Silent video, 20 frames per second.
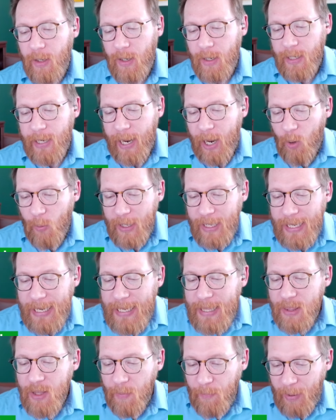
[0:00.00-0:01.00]
Now,
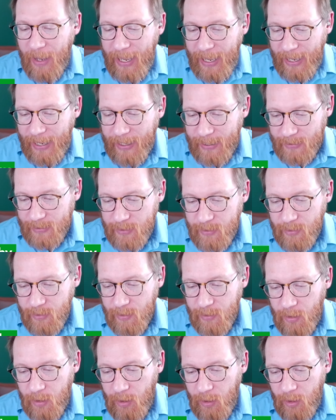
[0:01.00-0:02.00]
in the past,
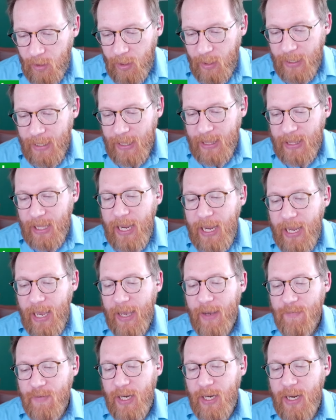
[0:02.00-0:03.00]
they
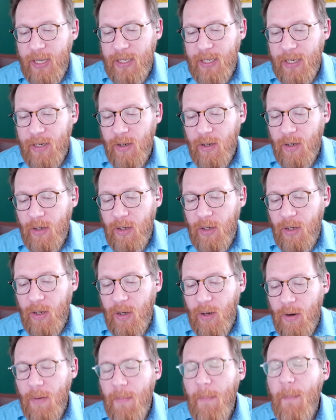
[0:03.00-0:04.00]
have taken
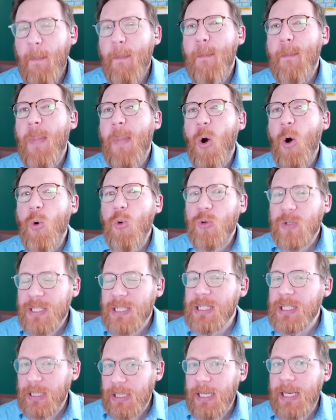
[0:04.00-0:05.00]

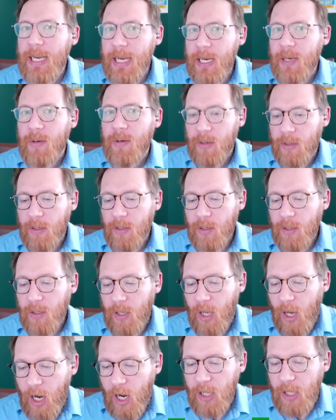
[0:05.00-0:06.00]
mostly
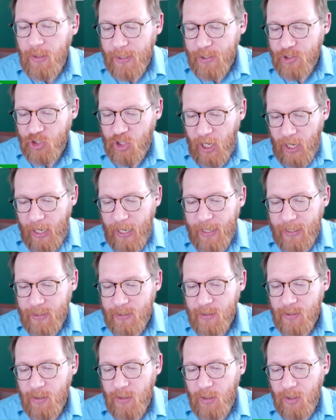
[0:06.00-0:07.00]
college
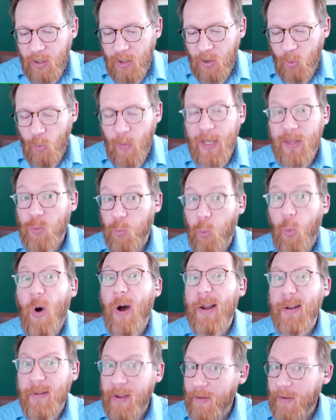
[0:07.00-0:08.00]
guys with
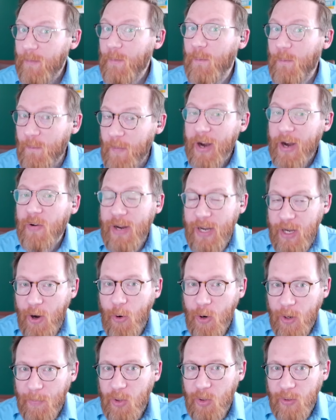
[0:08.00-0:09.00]
one very
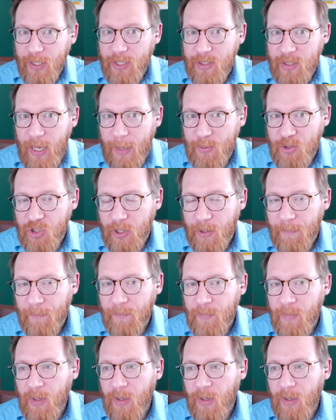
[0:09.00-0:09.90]
notable exception